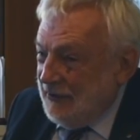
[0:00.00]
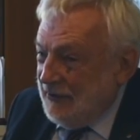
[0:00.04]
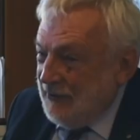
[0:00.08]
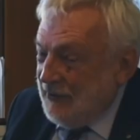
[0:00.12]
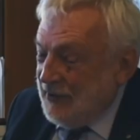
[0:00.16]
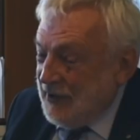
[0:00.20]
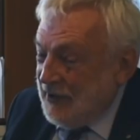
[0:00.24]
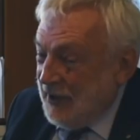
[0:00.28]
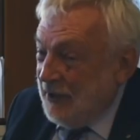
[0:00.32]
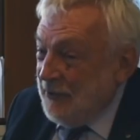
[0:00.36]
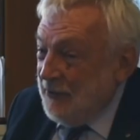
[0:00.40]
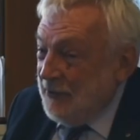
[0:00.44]

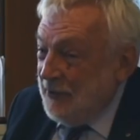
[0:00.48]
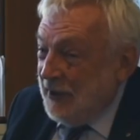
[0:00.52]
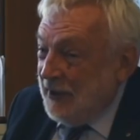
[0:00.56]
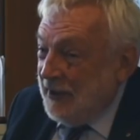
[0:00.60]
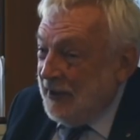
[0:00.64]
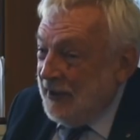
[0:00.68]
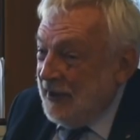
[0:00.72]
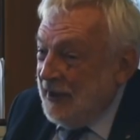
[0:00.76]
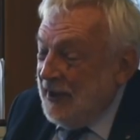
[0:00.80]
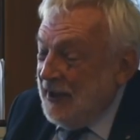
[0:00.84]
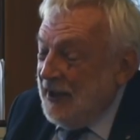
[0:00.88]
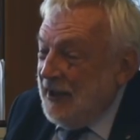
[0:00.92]

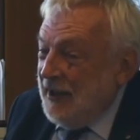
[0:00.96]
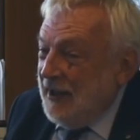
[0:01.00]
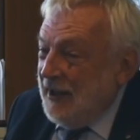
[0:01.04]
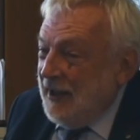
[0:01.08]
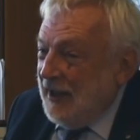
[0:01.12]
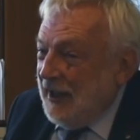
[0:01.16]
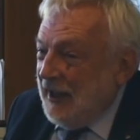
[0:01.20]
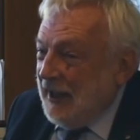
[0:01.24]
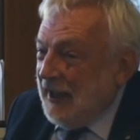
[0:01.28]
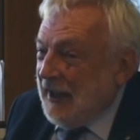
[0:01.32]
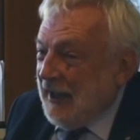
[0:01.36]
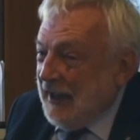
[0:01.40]
solar,
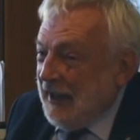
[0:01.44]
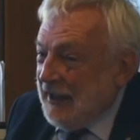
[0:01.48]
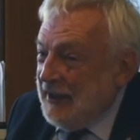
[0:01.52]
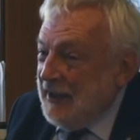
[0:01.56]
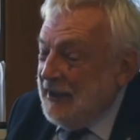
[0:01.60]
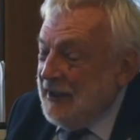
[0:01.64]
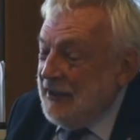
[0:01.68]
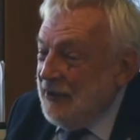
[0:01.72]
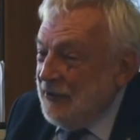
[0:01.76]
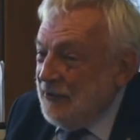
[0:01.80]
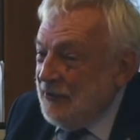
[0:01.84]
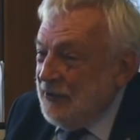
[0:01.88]
and
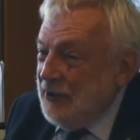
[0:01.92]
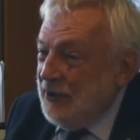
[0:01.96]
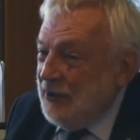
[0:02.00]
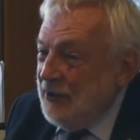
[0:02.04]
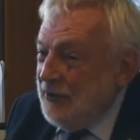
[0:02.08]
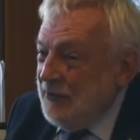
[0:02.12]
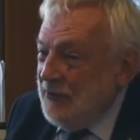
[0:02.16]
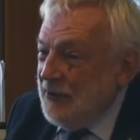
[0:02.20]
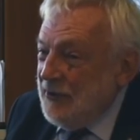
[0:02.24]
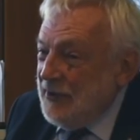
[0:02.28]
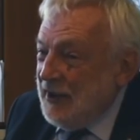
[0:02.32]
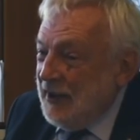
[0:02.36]
then you're
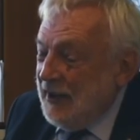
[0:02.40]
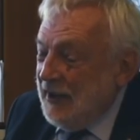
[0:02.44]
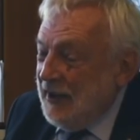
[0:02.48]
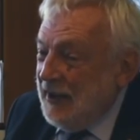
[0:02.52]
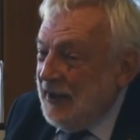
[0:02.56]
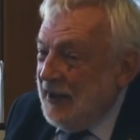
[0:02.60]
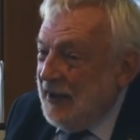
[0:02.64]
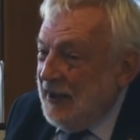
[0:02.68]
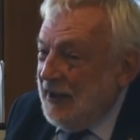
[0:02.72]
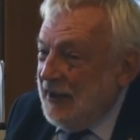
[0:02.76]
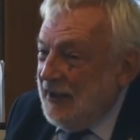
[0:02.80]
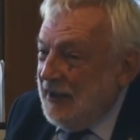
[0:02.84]
using
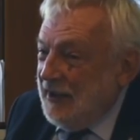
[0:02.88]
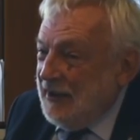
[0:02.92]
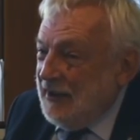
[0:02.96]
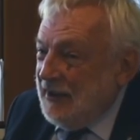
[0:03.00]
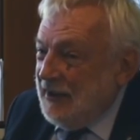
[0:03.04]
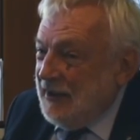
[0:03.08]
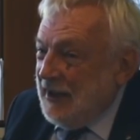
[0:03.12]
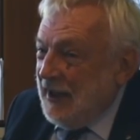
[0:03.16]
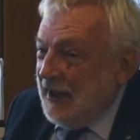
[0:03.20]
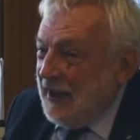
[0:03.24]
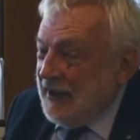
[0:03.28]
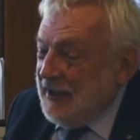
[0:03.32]

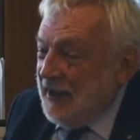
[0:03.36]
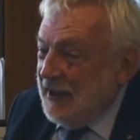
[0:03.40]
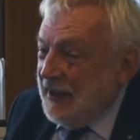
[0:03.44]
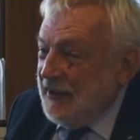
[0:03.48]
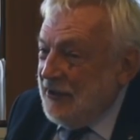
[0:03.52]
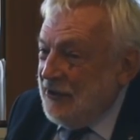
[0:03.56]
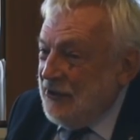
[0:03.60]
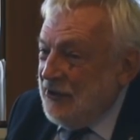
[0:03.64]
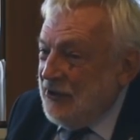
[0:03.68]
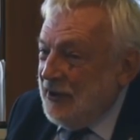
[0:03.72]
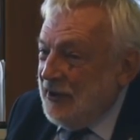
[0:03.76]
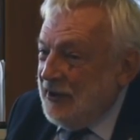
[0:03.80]
that
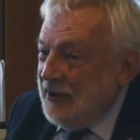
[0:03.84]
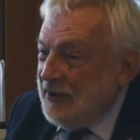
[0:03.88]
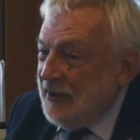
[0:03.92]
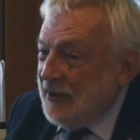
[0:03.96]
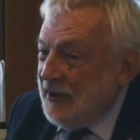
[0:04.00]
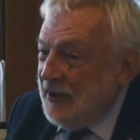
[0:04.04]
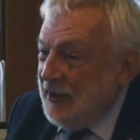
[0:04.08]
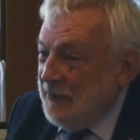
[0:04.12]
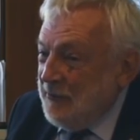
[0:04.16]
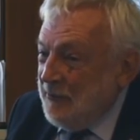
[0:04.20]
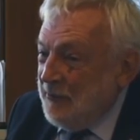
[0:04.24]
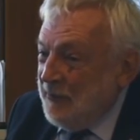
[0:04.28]
energy to
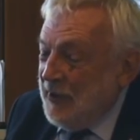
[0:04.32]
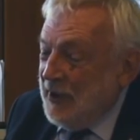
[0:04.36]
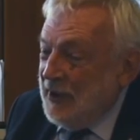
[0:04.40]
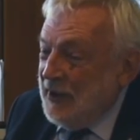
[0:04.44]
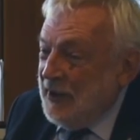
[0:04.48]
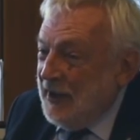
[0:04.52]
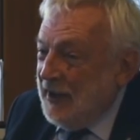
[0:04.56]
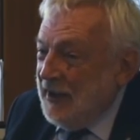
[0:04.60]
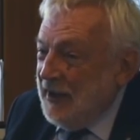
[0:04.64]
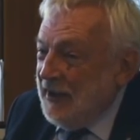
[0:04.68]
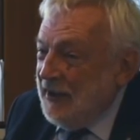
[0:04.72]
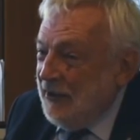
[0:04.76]

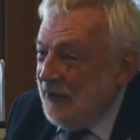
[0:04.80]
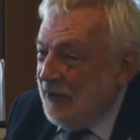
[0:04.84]
combine.